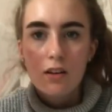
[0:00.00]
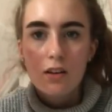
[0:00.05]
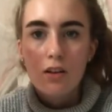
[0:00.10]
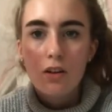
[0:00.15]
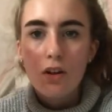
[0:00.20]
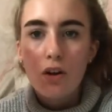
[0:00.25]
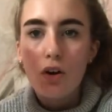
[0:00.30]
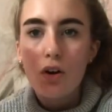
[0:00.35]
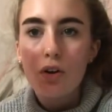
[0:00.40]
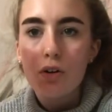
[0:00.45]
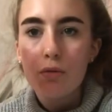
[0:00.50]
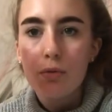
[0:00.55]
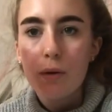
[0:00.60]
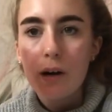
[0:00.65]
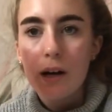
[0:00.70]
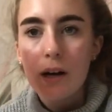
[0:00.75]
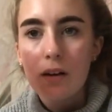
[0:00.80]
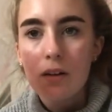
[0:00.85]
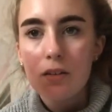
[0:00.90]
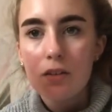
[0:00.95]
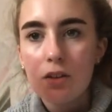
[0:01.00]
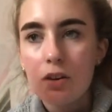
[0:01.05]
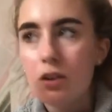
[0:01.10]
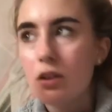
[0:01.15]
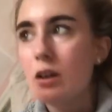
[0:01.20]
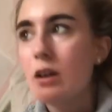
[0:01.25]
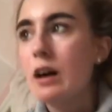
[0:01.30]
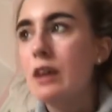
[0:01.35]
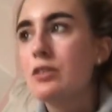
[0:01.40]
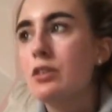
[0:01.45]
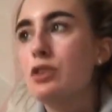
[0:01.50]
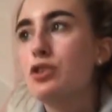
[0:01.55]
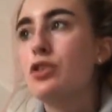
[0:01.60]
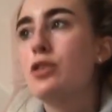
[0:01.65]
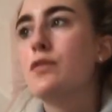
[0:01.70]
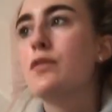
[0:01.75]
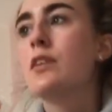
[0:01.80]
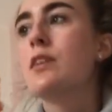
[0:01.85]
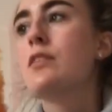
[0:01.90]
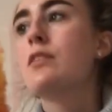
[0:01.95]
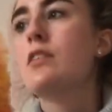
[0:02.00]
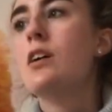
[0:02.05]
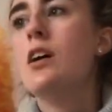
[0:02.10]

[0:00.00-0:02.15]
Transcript: look wait look I don't know if you can